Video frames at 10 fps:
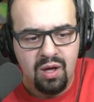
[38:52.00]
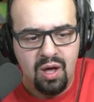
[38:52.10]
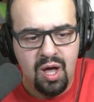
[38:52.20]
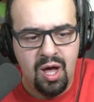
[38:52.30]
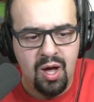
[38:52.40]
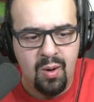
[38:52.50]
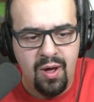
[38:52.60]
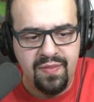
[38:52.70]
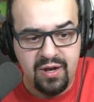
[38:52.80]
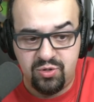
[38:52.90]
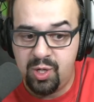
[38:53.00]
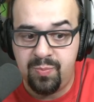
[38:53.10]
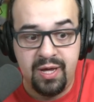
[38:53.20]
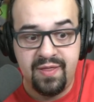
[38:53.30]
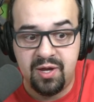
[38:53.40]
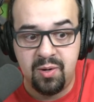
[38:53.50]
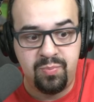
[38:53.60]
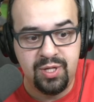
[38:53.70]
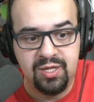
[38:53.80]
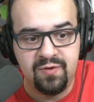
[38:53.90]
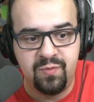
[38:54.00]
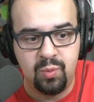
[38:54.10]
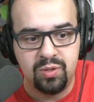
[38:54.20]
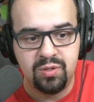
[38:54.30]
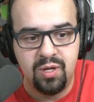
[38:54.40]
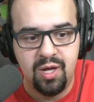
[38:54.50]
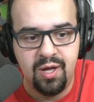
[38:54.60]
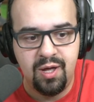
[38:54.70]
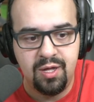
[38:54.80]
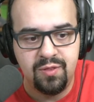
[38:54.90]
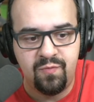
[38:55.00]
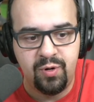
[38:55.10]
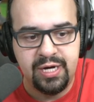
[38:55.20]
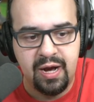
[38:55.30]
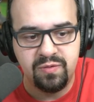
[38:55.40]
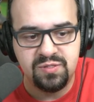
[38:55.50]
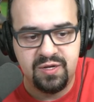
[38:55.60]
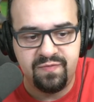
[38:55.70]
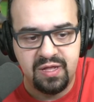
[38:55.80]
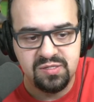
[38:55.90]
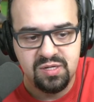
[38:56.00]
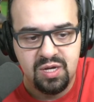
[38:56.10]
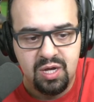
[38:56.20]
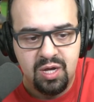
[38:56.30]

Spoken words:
On that trick play that completely fooled the 49ers defense.